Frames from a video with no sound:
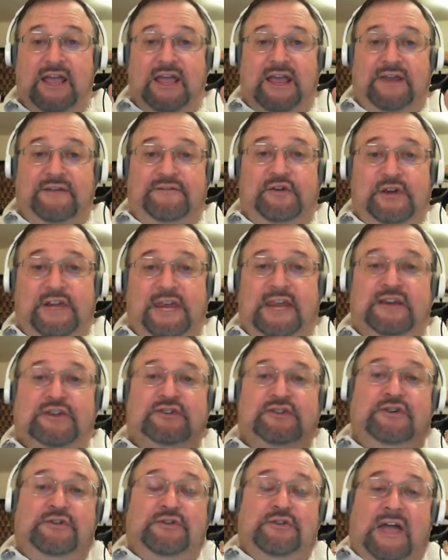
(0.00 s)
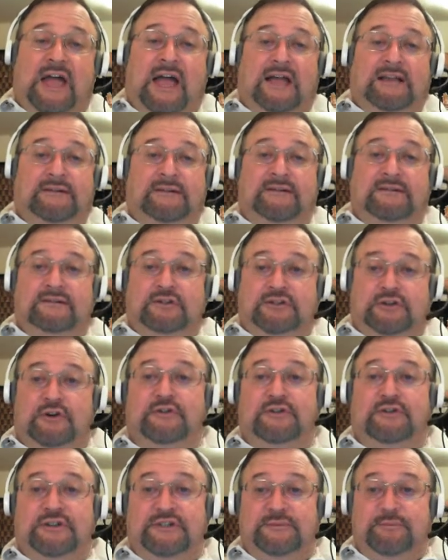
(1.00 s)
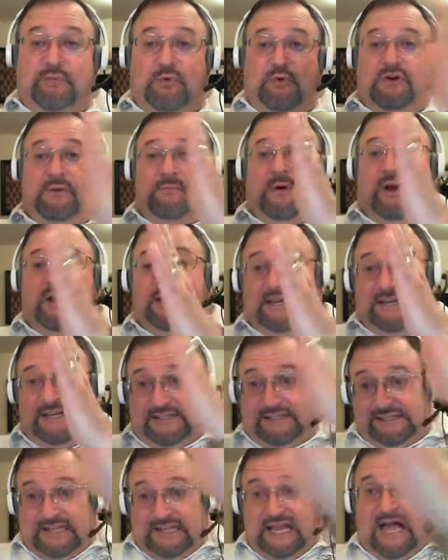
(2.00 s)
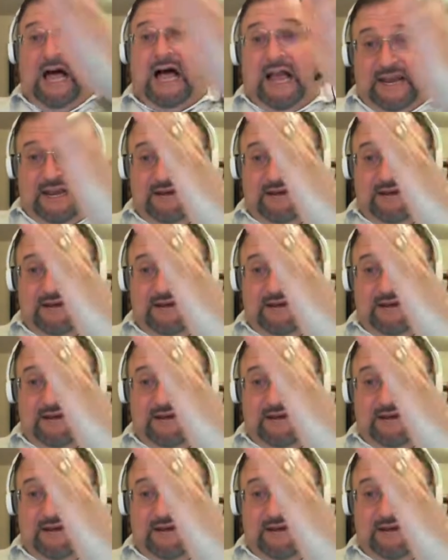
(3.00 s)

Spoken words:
If you can't do that, churches put them on each side.